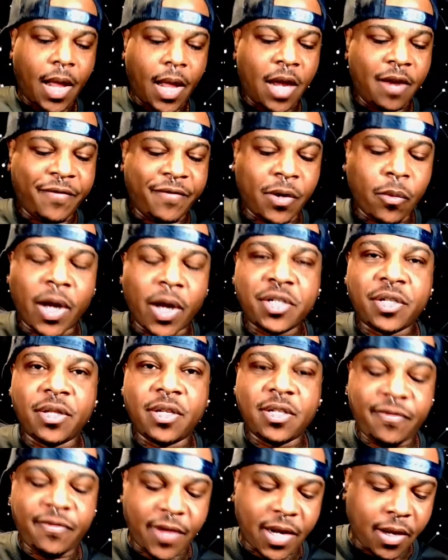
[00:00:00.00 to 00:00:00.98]
And if you're watching
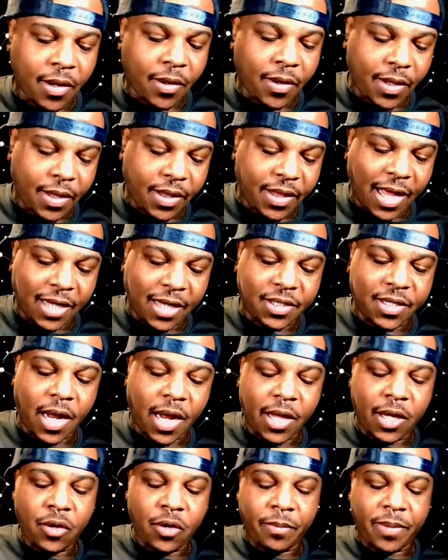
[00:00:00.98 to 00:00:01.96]
this video, that's
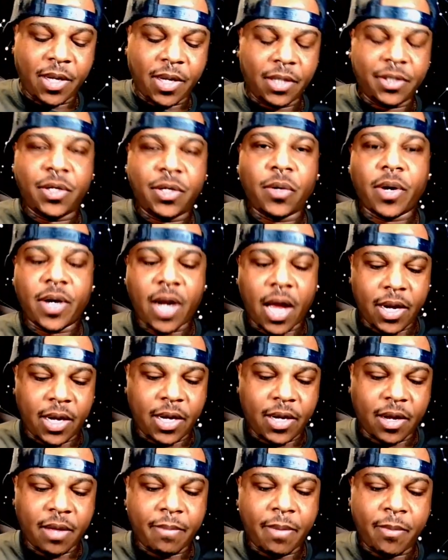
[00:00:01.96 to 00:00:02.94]
not you, because you are not
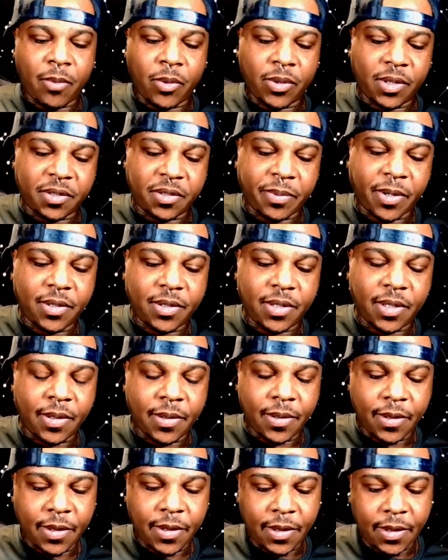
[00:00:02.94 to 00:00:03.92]
in a commitment with this person.
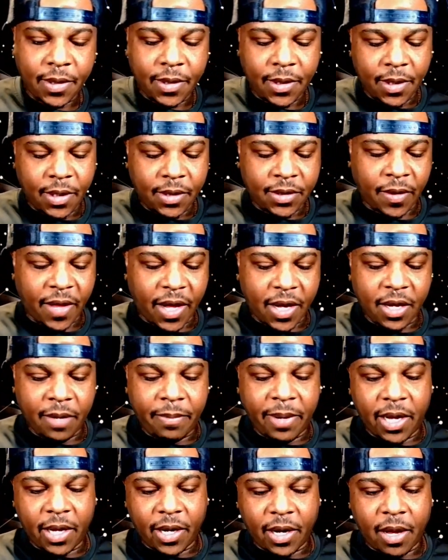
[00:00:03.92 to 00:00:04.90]
So they
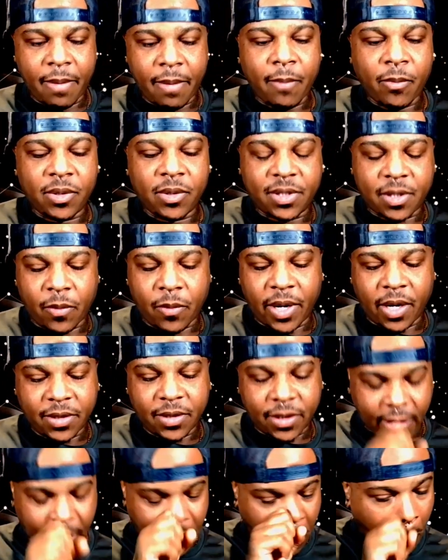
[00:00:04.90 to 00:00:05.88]
could be in a commitment with someone
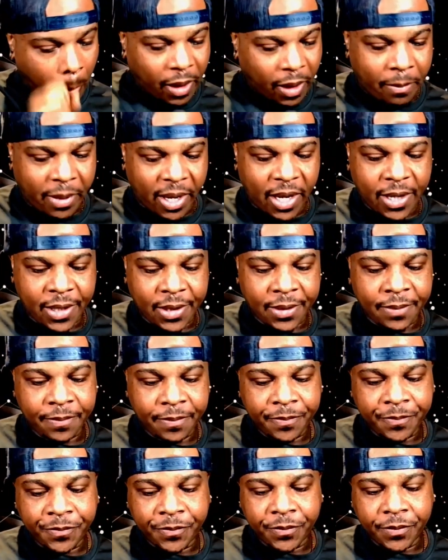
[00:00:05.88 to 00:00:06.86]
else that they don't want to be in,
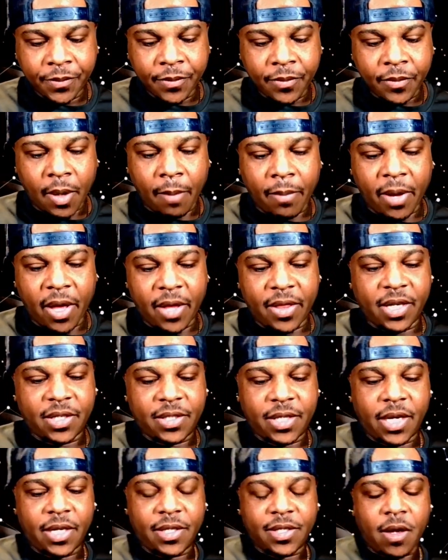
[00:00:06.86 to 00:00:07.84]
but
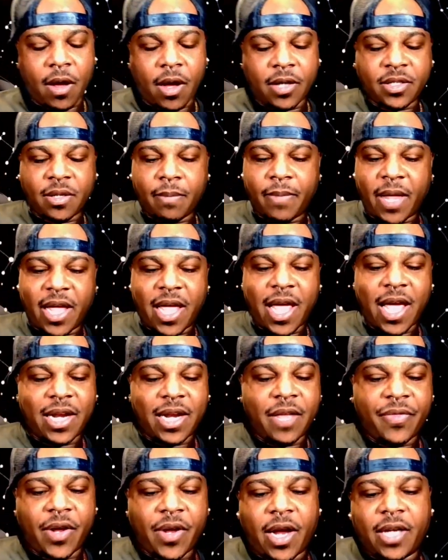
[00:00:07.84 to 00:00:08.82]
it's causing them, they
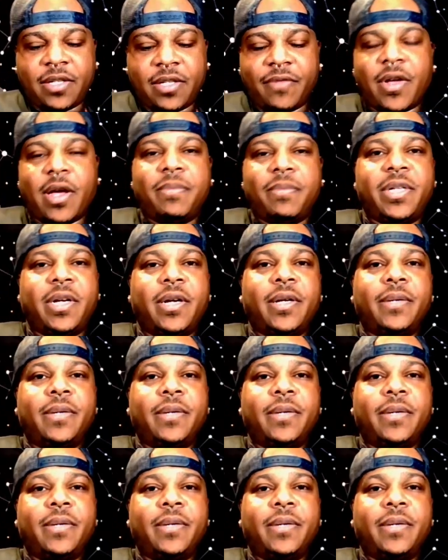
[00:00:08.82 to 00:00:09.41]
can't get their Ace of Cups